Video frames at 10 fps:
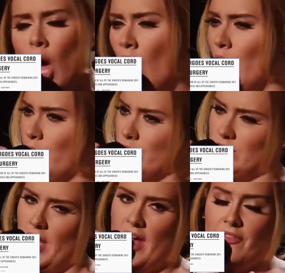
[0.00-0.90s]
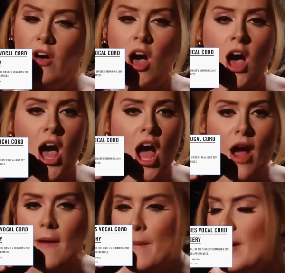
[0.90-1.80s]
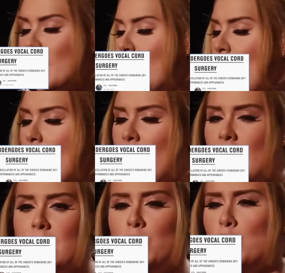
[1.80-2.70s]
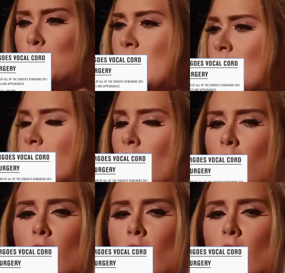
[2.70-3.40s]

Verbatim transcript: running into premature vocal issues, but most